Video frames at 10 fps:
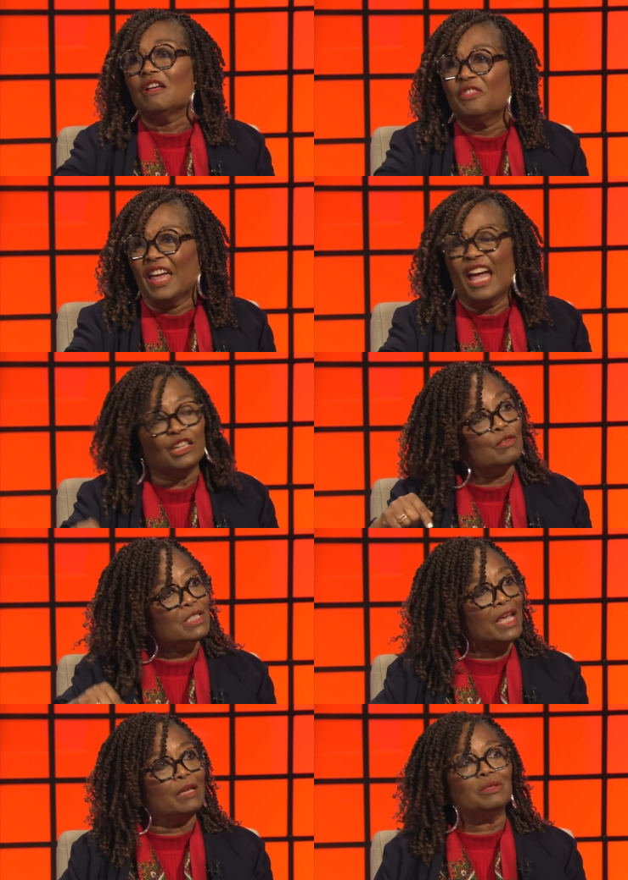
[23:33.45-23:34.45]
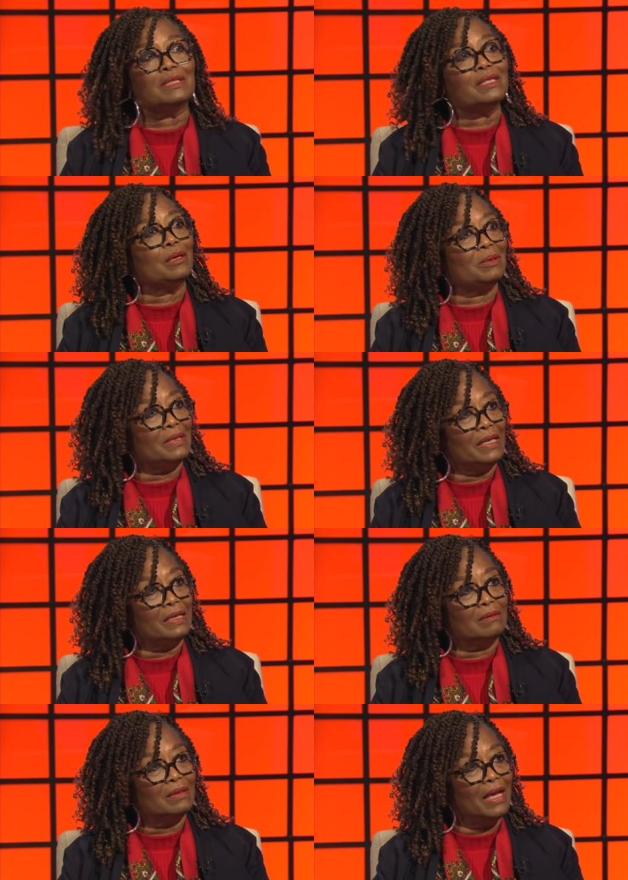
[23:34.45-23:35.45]
The activists came to the table
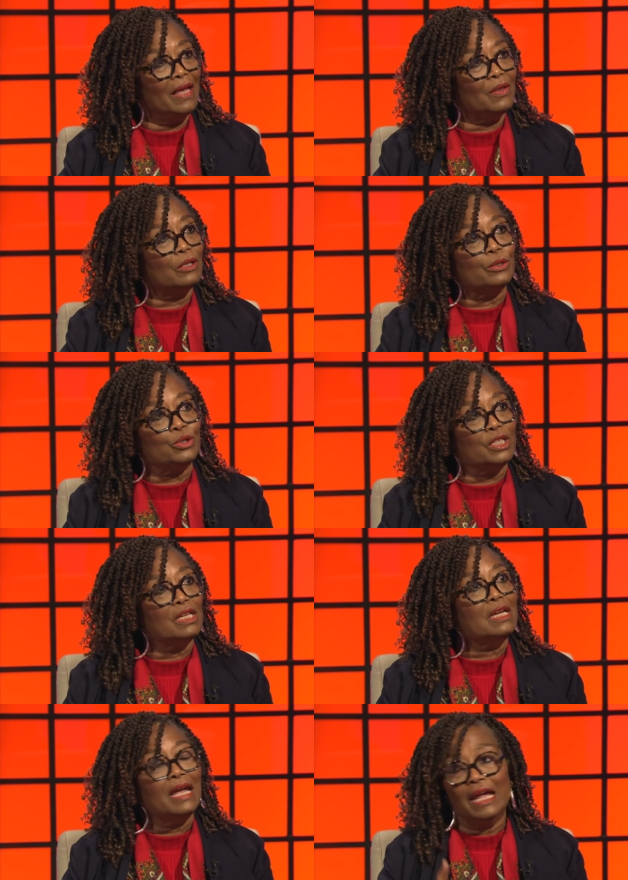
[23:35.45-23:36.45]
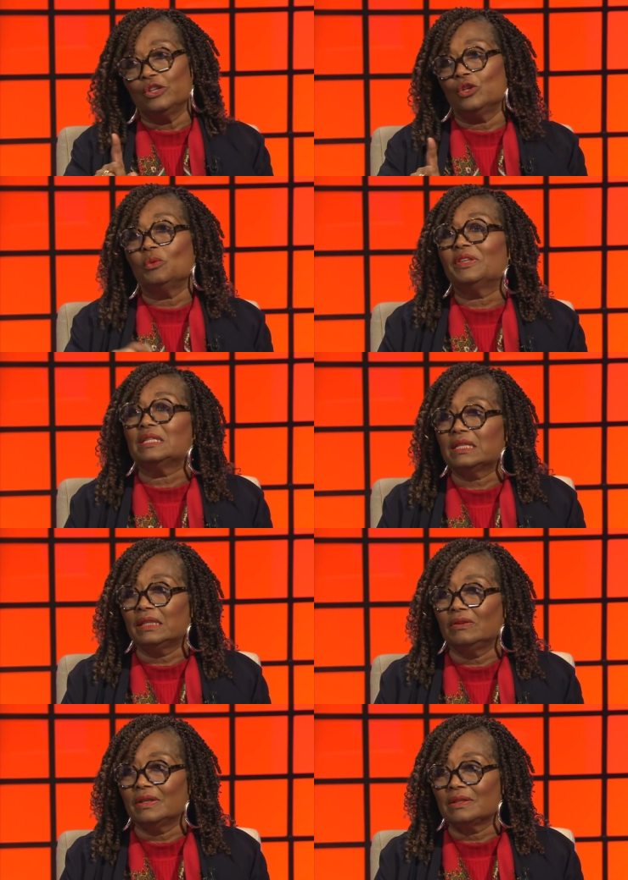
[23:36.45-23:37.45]
again and the clergy. And you know what they said
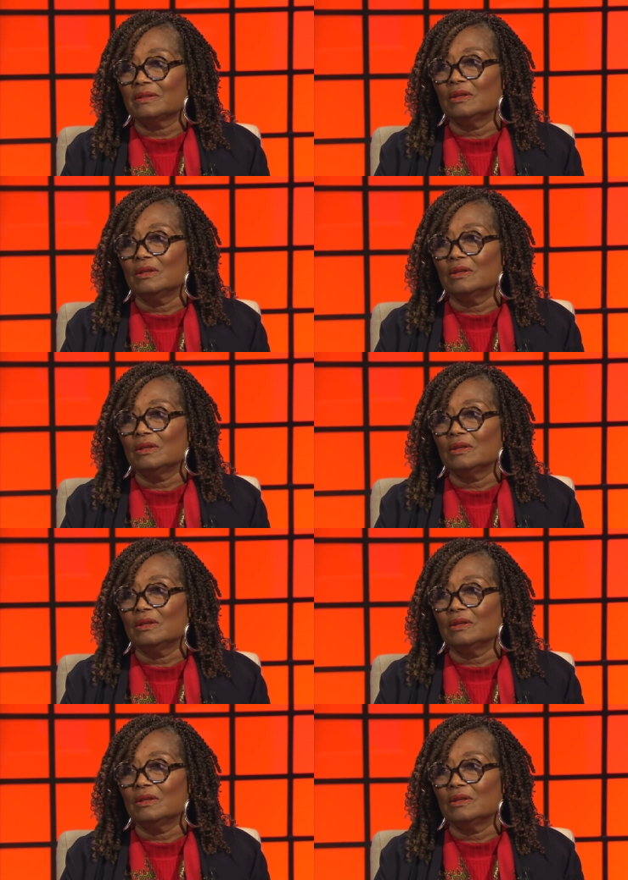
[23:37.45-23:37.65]
to us?